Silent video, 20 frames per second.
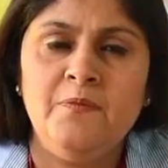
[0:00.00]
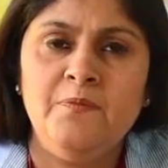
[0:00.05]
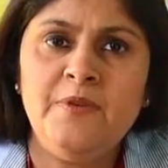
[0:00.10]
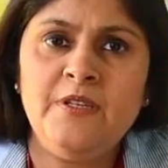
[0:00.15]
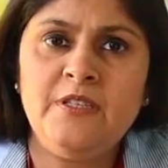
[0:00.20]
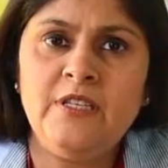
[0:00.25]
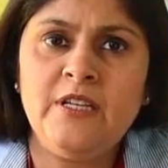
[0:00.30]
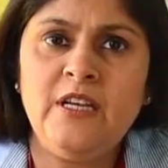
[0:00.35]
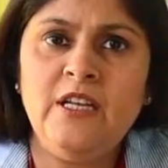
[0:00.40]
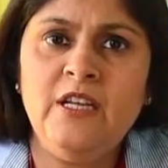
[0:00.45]

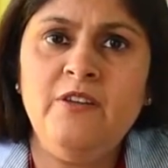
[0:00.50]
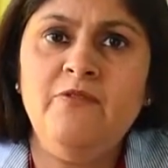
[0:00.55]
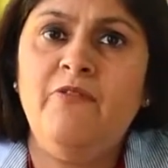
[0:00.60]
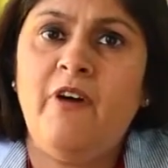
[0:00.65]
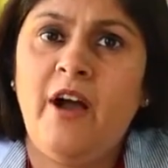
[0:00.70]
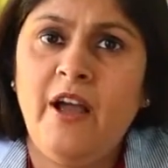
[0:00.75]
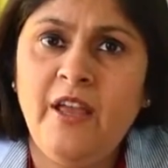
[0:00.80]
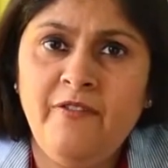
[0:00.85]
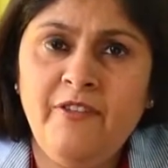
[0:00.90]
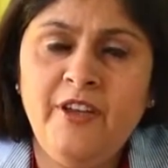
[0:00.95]
Basically,
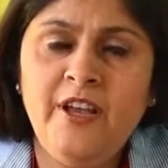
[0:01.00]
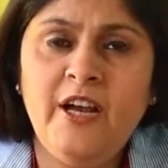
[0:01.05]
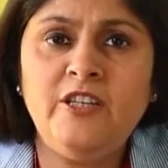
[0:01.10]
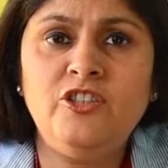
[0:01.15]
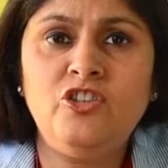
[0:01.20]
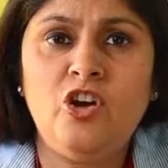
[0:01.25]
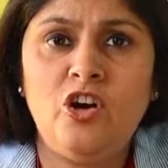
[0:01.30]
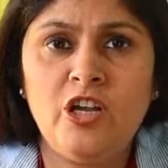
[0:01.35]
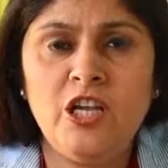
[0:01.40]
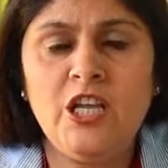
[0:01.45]
why we are
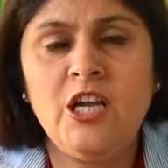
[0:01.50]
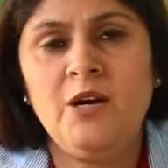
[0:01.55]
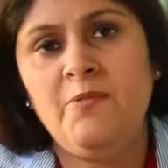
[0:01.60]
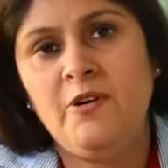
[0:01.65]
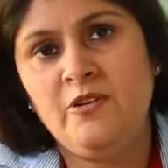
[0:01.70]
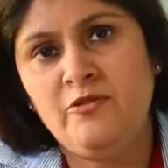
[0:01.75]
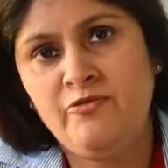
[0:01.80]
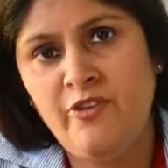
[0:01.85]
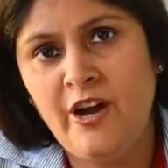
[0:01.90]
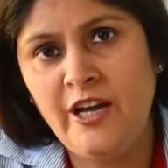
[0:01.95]
talking
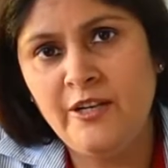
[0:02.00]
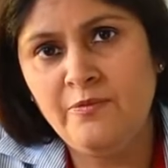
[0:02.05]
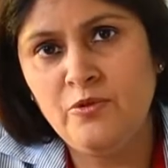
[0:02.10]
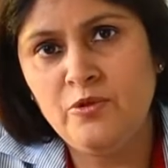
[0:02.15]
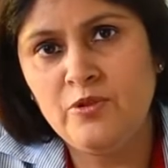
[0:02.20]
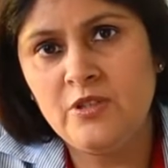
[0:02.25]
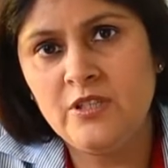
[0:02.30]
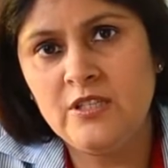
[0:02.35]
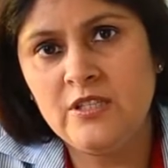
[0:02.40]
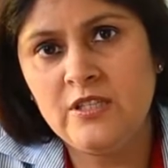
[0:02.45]
about fine
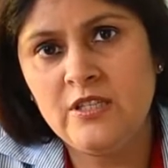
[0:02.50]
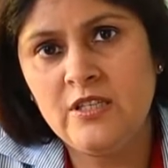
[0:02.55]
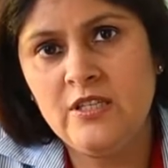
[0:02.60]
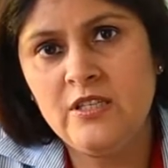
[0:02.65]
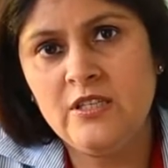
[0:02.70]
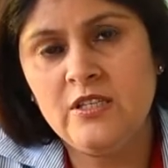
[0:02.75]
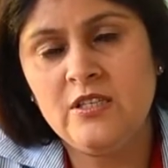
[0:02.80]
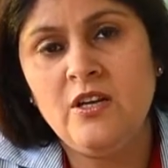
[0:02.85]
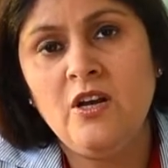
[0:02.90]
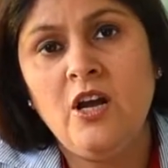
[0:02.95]
motor skills